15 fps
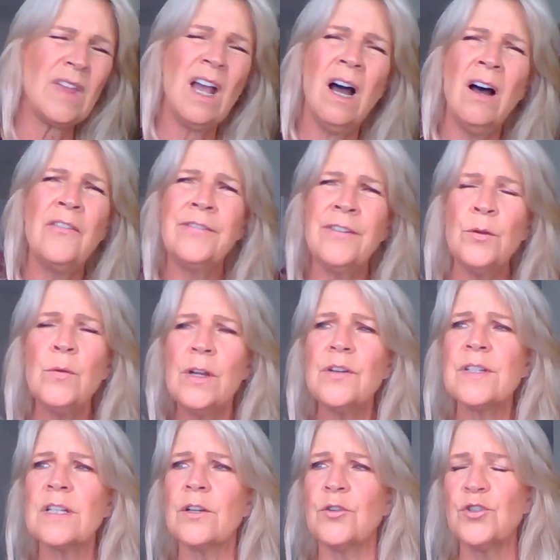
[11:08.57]
uh, a few
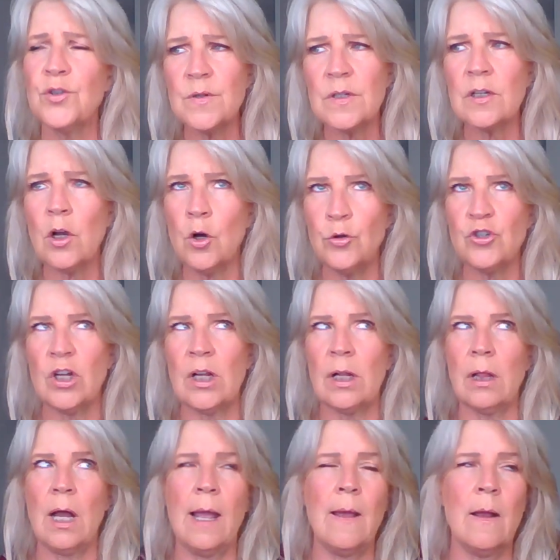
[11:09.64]
years ago. She was a coaching
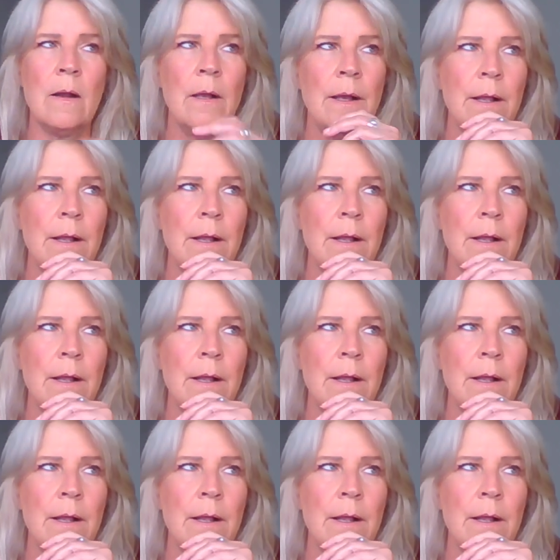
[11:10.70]
client.